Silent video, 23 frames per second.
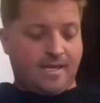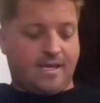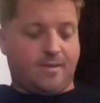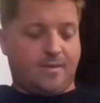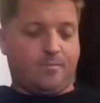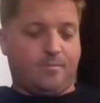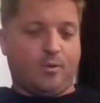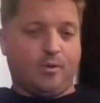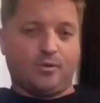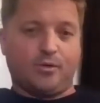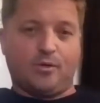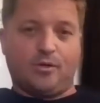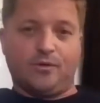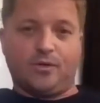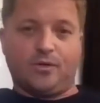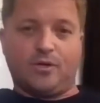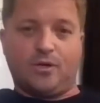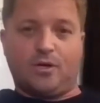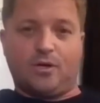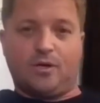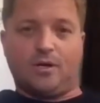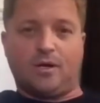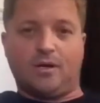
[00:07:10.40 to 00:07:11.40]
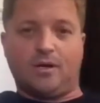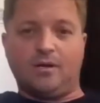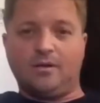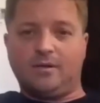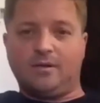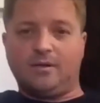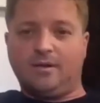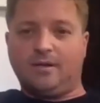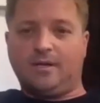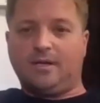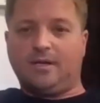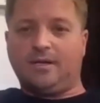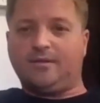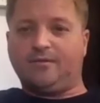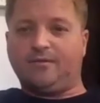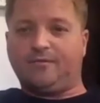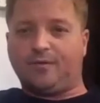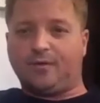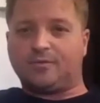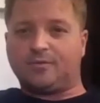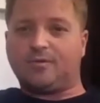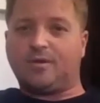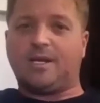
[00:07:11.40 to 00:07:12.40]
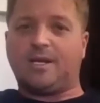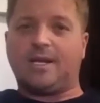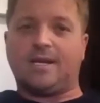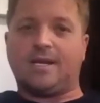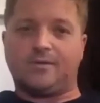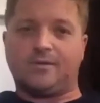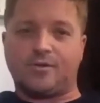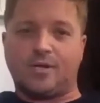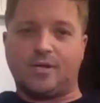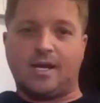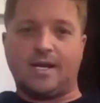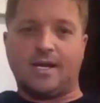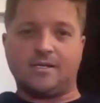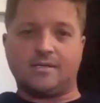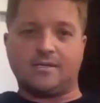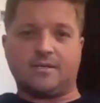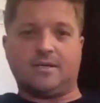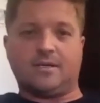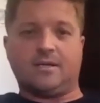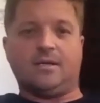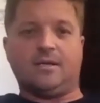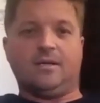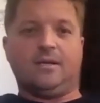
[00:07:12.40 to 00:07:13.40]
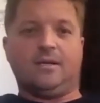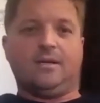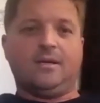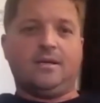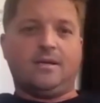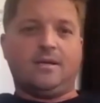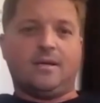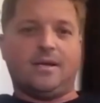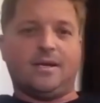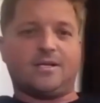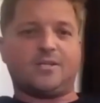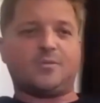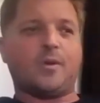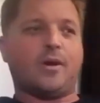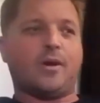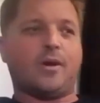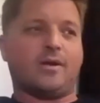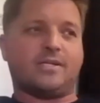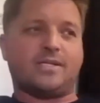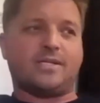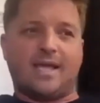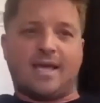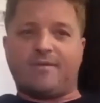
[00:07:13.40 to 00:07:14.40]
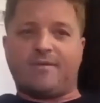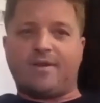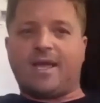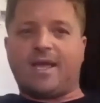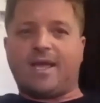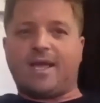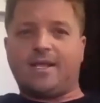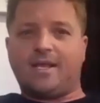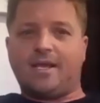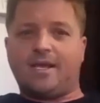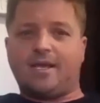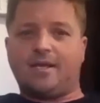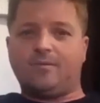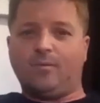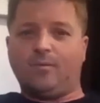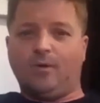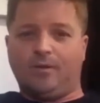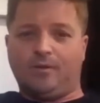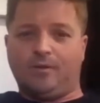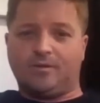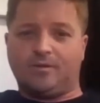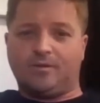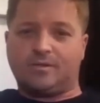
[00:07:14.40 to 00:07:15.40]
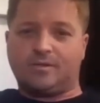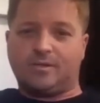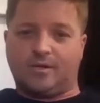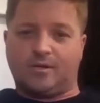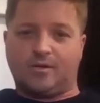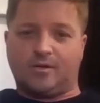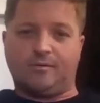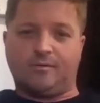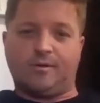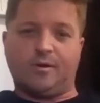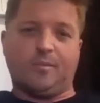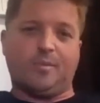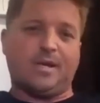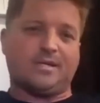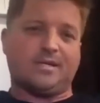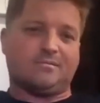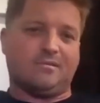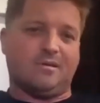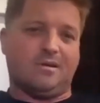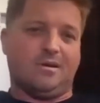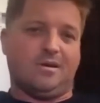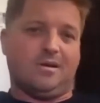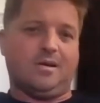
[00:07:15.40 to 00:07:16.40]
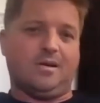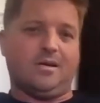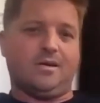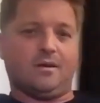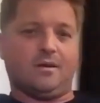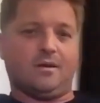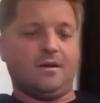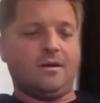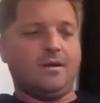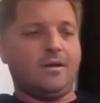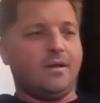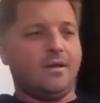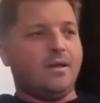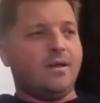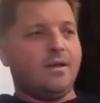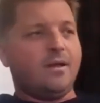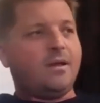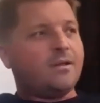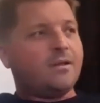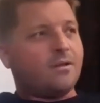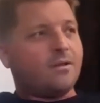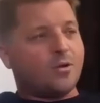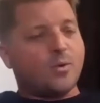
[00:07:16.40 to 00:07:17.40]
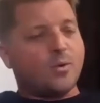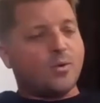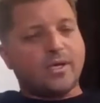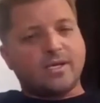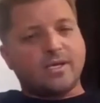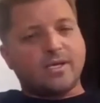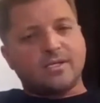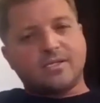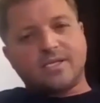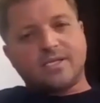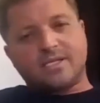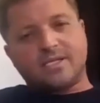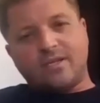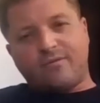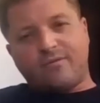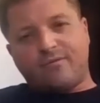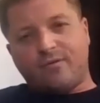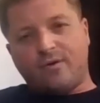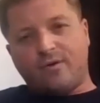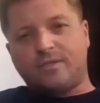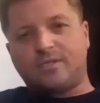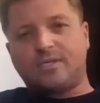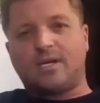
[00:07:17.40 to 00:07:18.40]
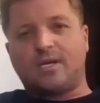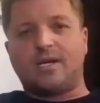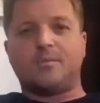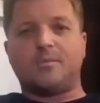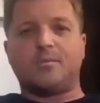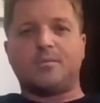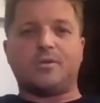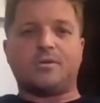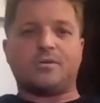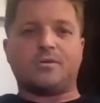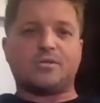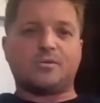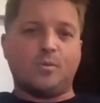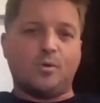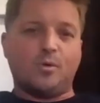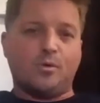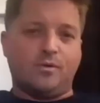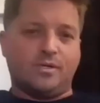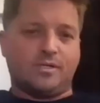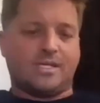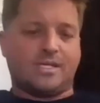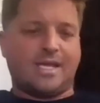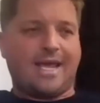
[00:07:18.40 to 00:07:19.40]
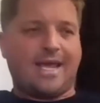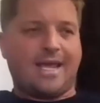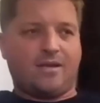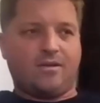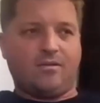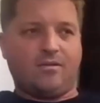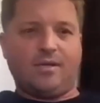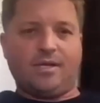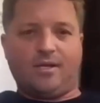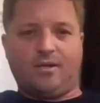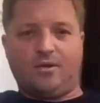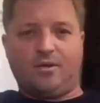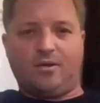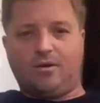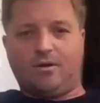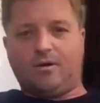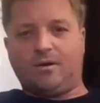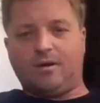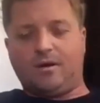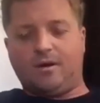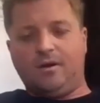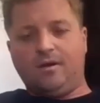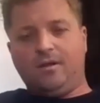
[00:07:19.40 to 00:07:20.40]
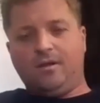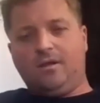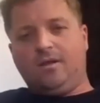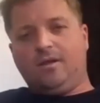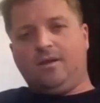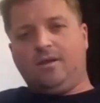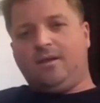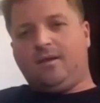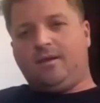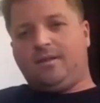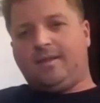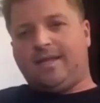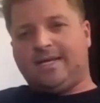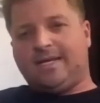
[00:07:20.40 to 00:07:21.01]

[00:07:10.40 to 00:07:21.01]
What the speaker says: and bolt it on the car, the first run down the track is an experience they haven't had yet, whether it's their career best run or their quickest 60-foot time or the smoothest handling car.